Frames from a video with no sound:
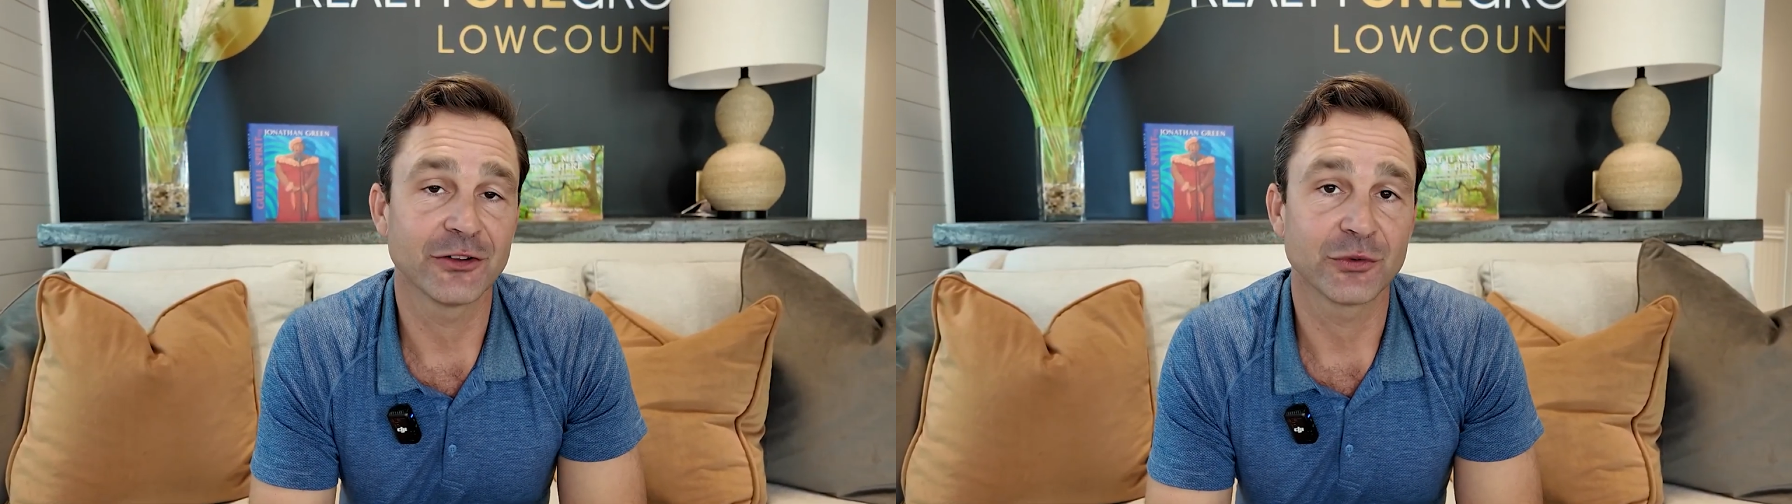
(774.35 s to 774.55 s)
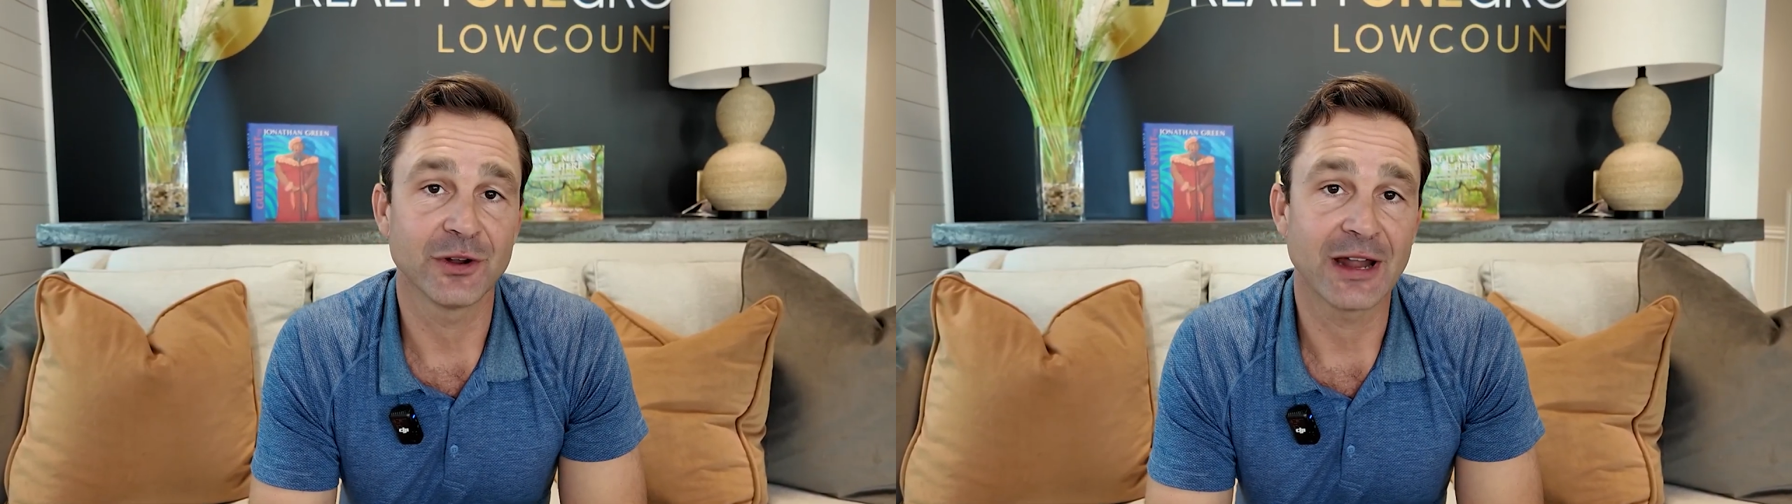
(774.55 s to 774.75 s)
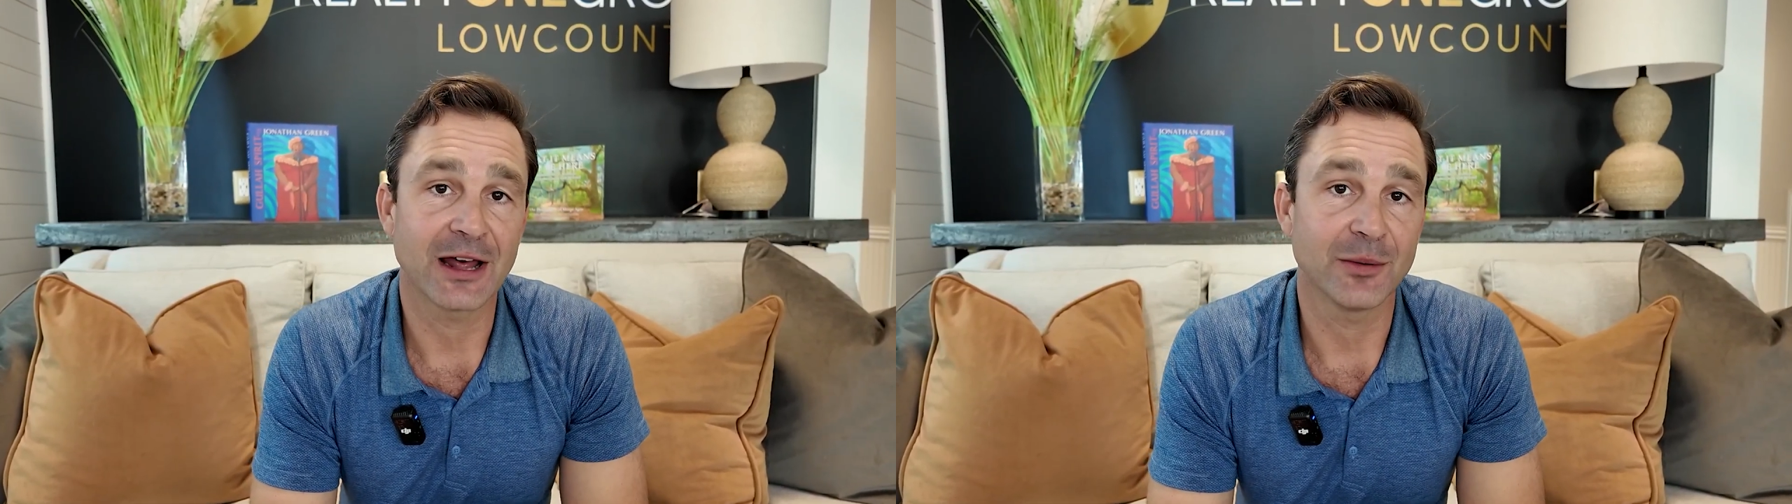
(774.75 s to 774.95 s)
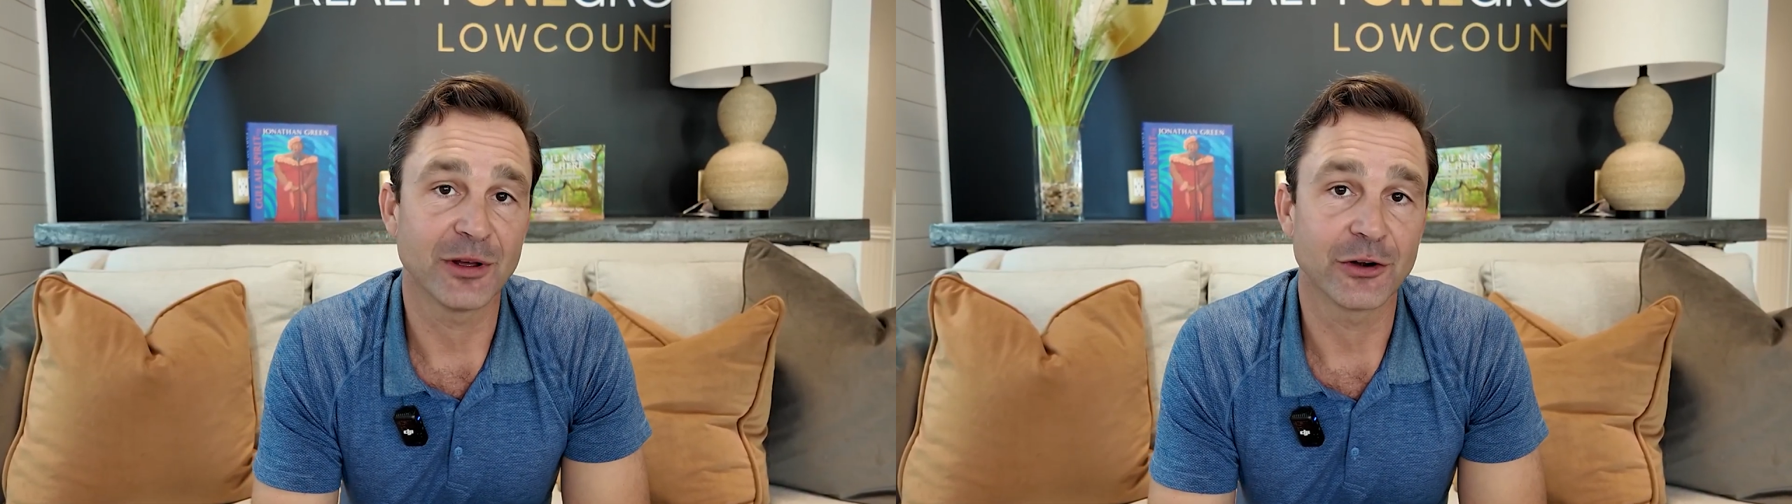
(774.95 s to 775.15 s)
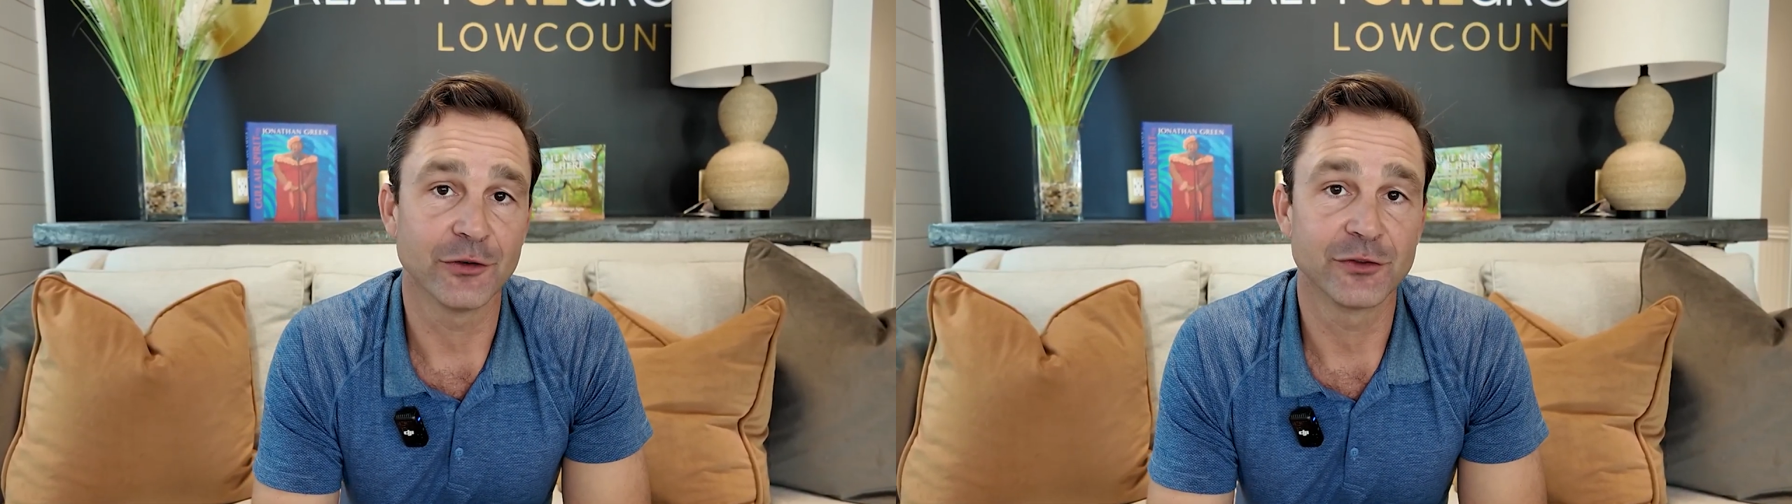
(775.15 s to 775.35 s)
This one had a
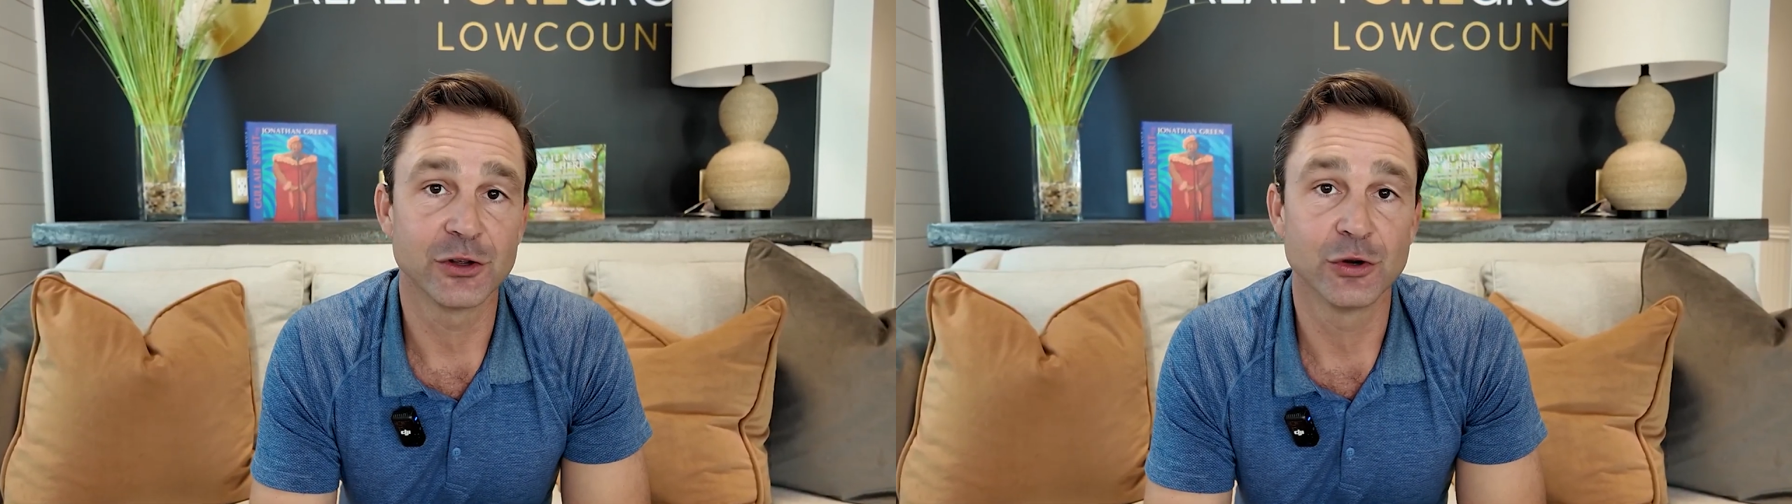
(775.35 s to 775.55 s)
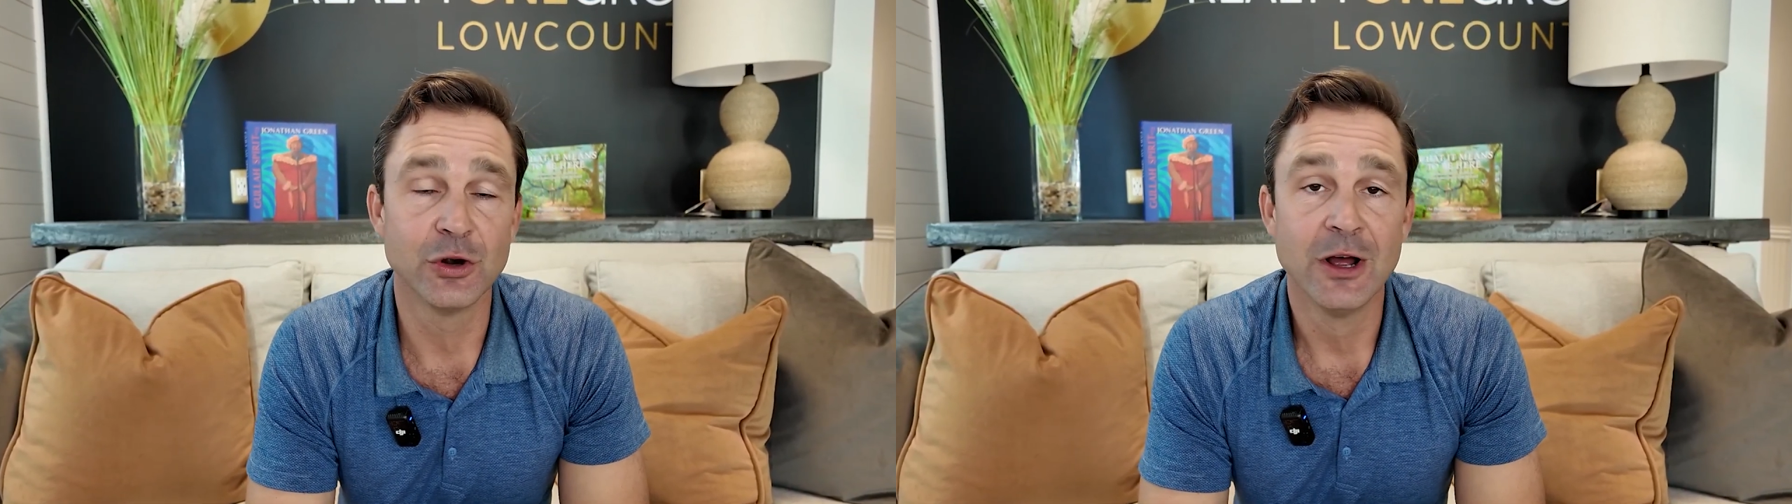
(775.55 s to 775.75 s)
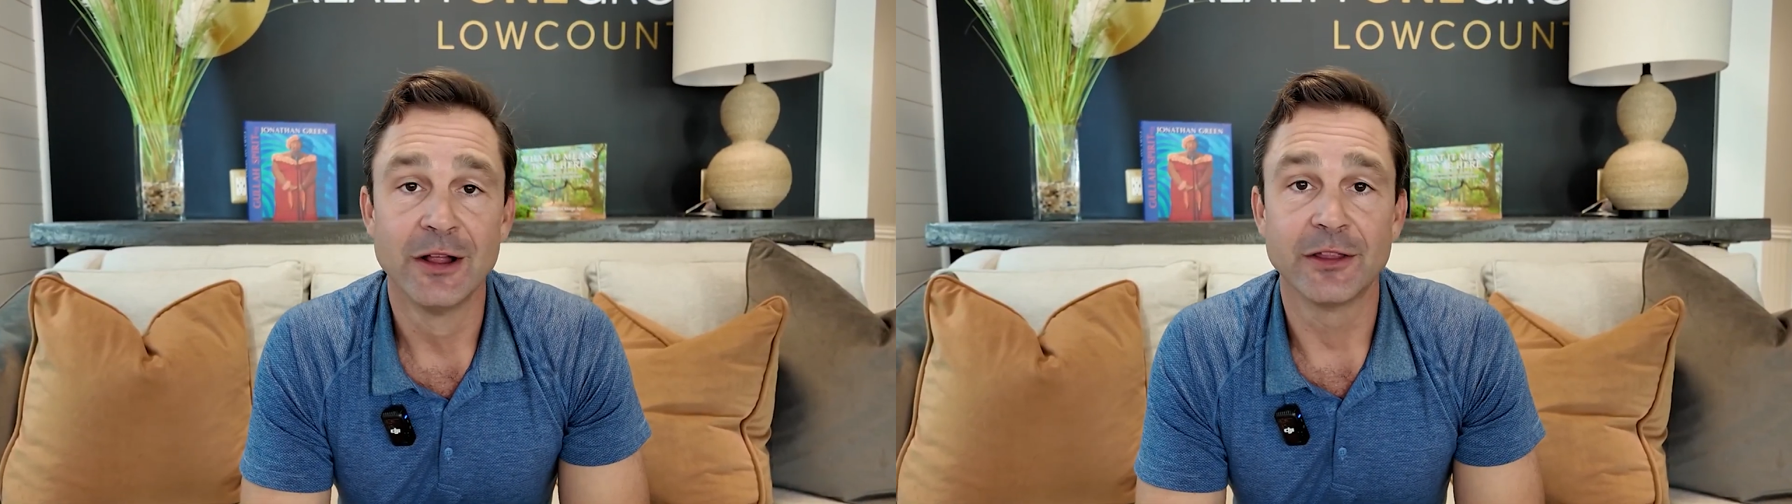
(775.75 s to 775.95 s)
better view.